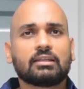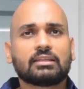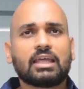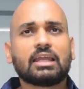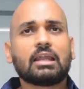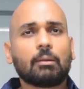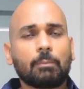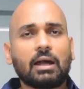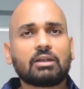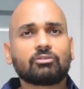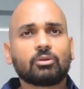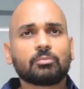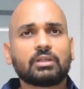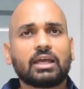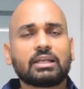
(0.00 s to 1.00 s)
Then apart
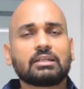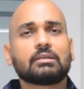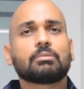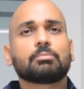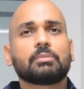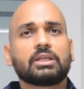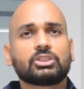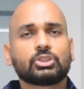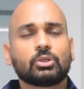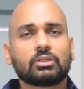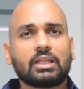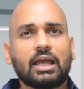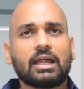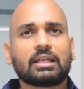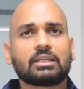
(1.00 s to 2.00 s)
from that, make sure
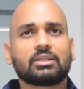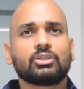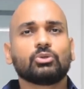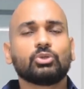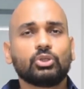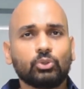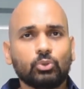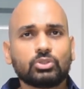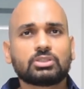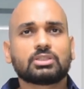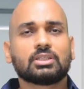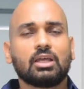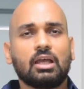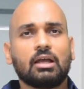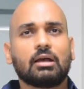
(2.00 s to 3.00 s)
that you use
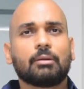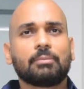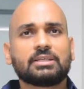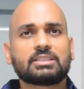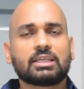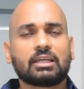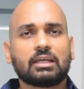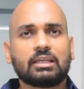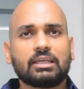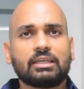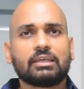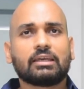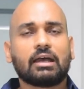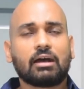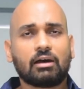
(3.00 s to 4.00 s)

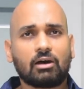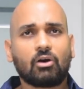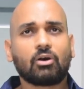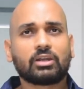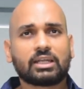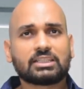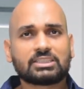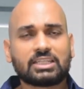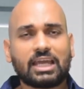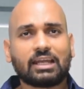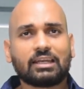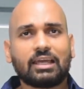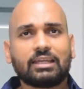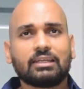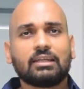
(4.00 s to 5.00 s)
basically a honest
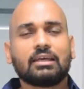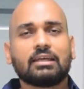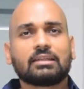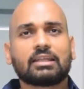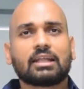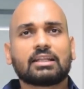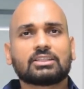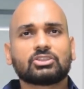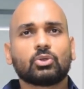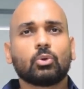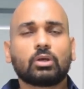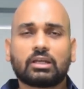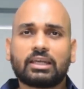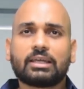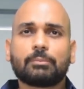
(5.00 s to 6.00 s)
tagline. There is
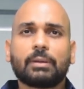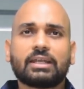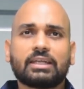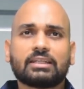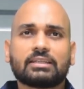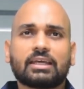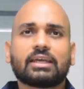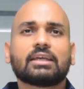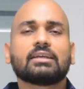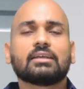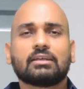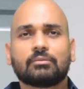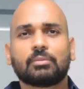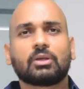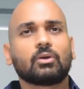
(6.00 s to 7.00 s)
no clickbaity thing,
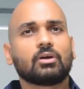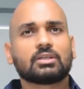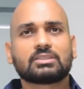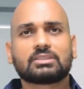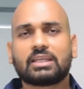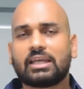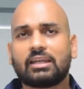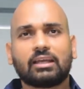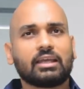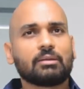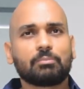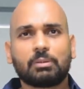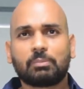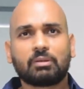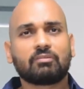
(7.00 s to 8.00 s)
because then again
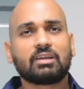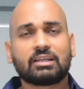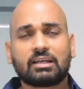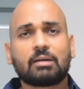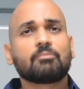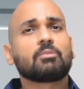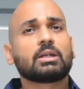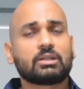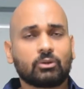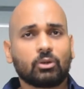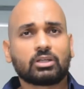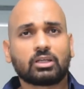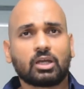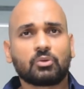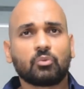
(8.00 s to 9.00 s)
people will come but
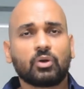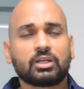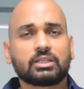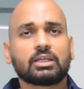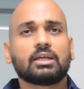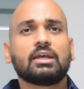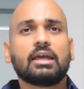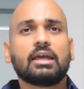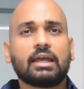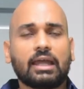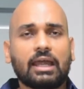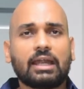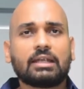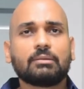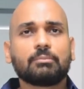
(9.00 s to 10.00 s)
not convert.
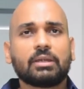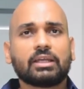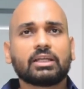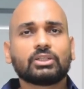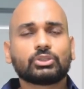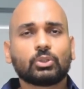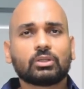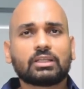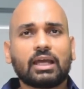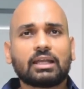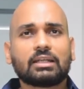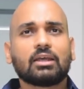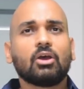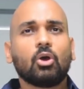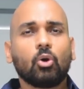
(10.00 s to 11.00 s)
And making sure
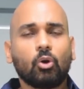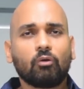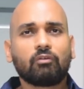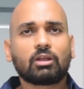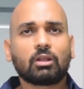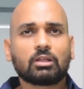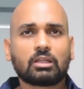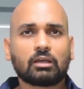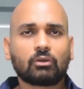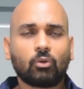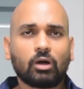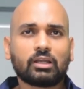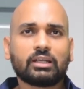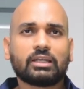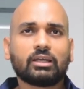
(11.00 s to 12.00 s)
that overall the
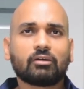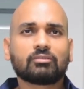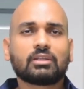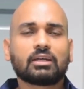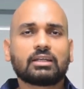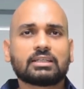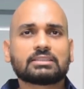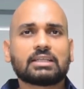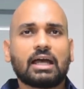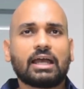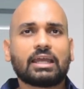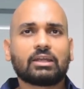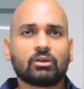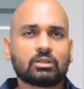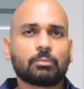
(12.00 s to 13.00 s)
quality of the
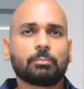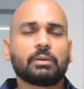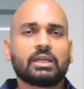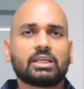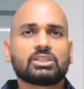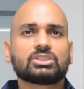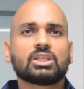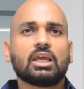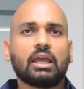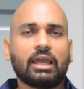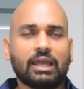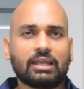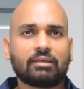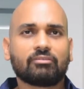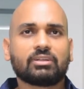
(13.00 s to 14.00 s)
design or the page
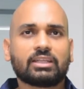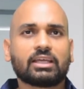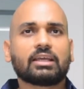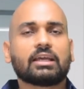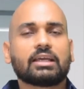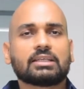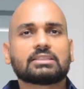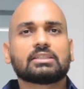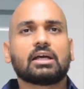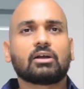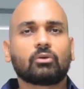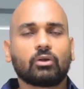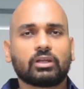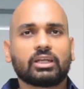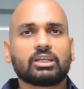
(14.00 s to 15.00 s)
and everything is
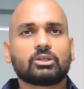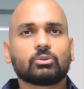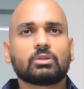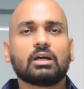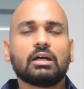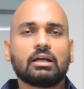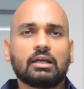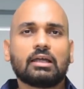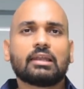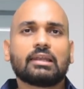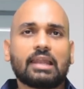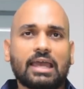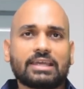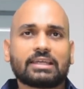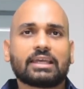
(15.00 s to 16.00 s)
according to the
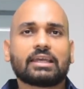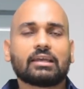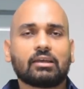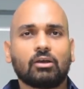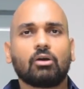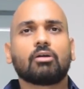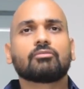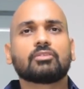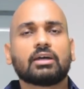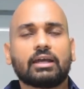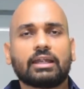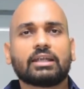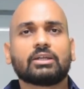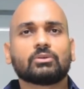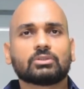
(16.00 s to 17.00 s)
liking of the
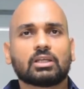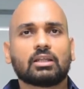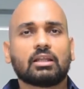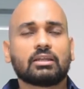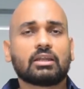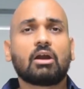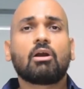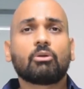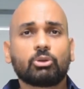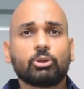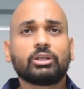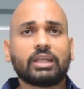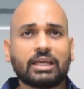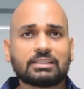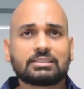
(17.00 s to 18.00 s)
end user. Now how do
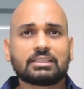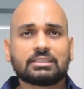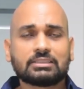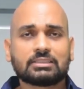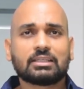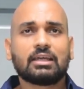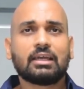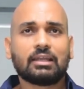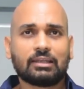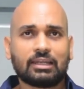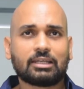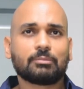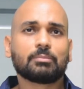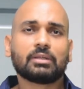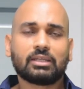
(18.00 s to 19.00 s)
you test this?
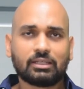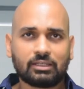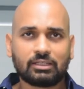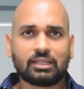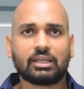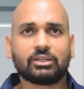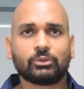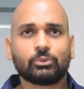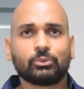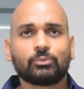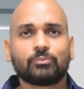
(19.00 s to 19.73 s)
Let me tell you.